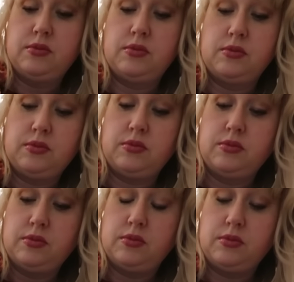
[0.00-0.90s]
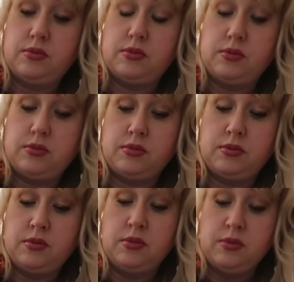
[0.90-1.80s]

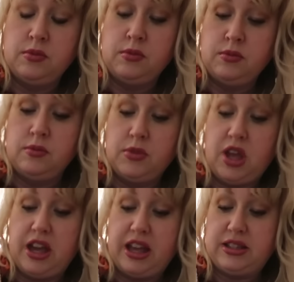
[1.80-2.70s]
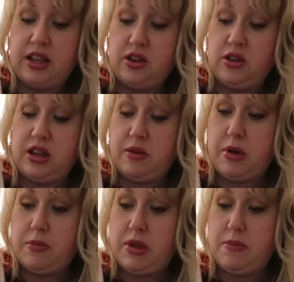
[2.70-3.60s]
I guess I could get
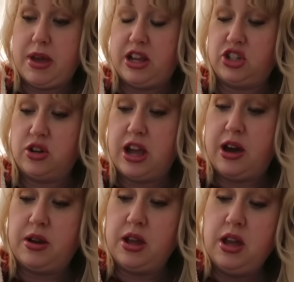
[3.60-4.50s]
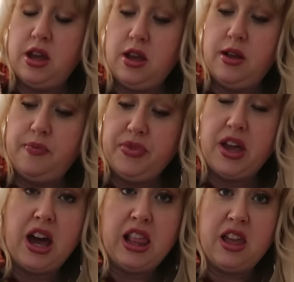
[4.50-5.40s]
my meat masher out.
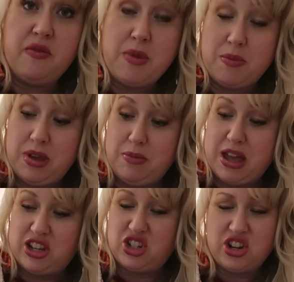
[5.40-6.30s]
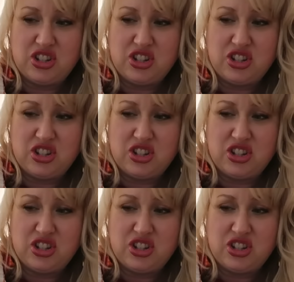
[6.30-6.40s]
I love my meat masher.